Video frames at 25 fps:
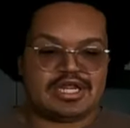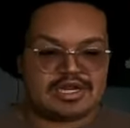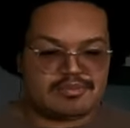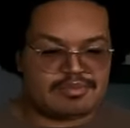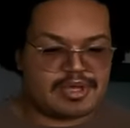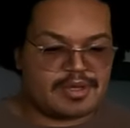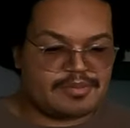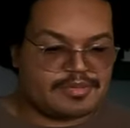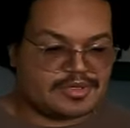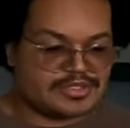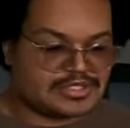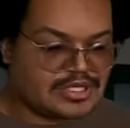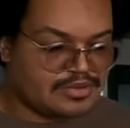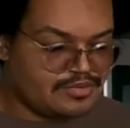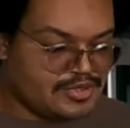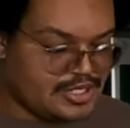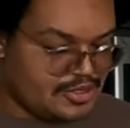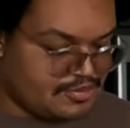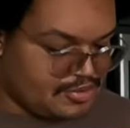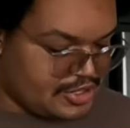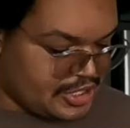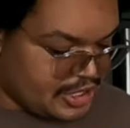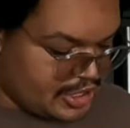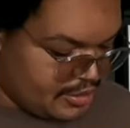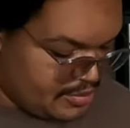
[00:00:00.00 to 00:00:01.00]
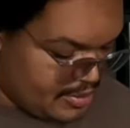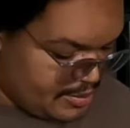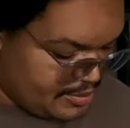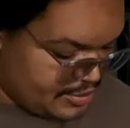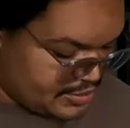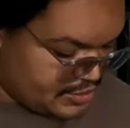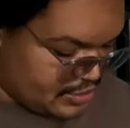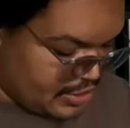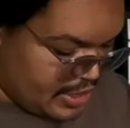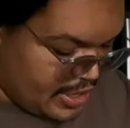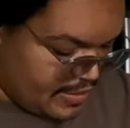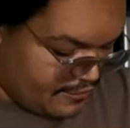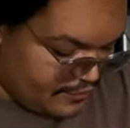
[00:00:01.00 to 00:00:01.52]
banana peppers. I'll eat banana
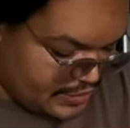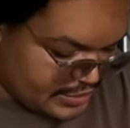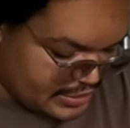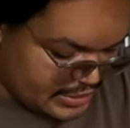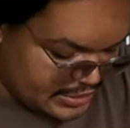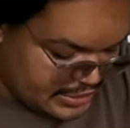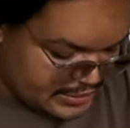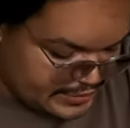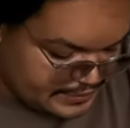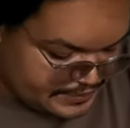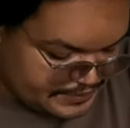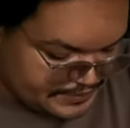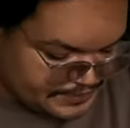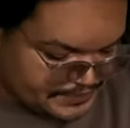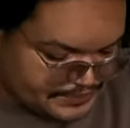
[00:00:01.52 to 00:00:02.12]
peppers on everything.